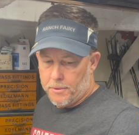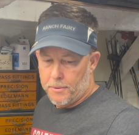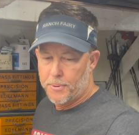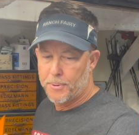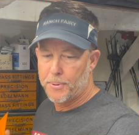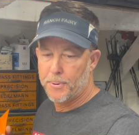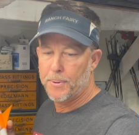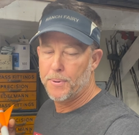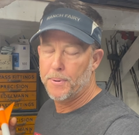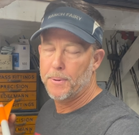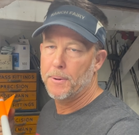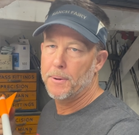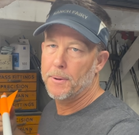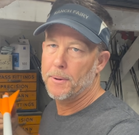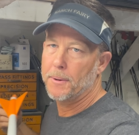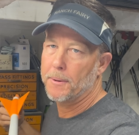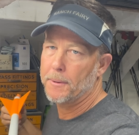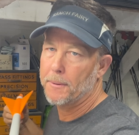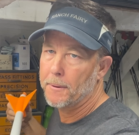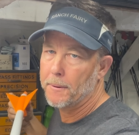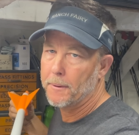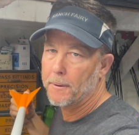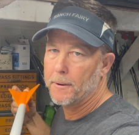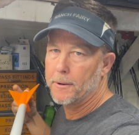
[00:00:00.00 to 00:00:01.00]

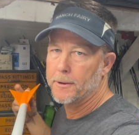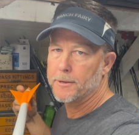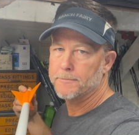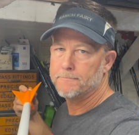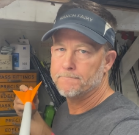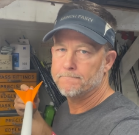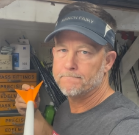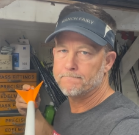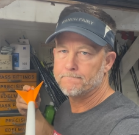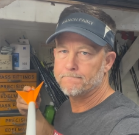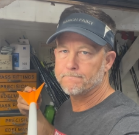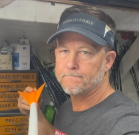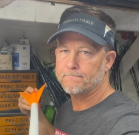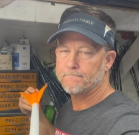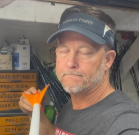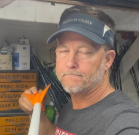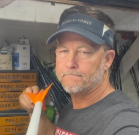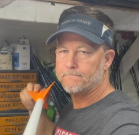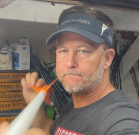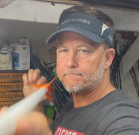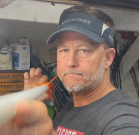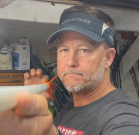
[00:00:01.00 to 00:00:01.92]
Nothing is said.